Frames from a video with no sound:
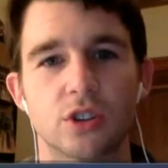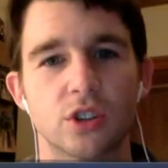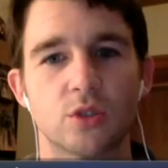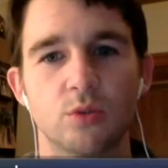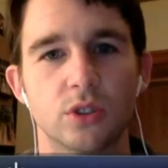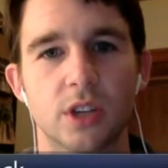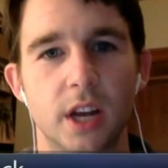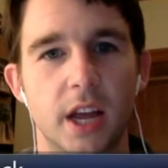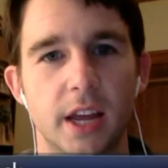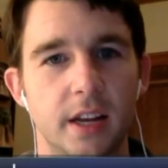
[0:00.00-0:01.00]
to school
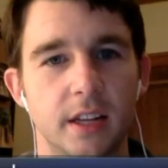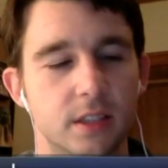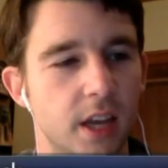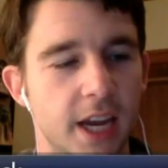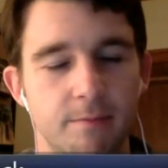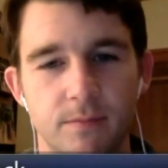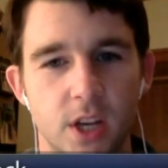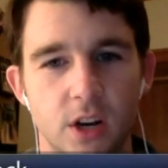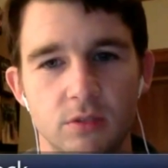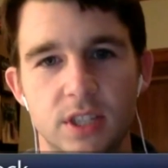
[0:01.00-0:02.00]
today, and it's like
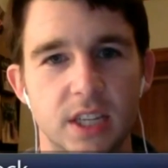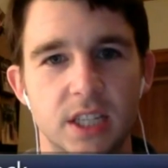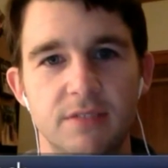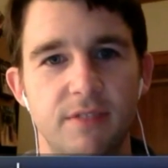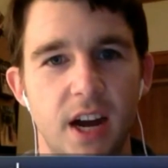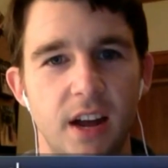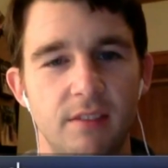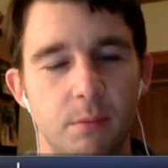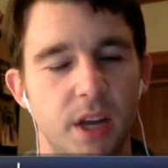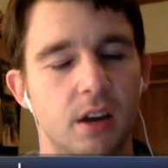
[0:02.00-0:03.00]
65."
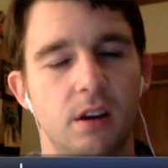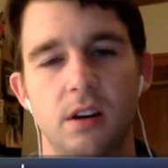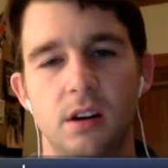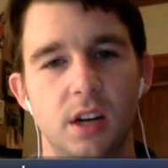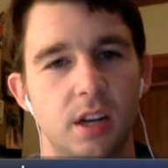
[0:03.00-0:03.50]
I'm like, oh,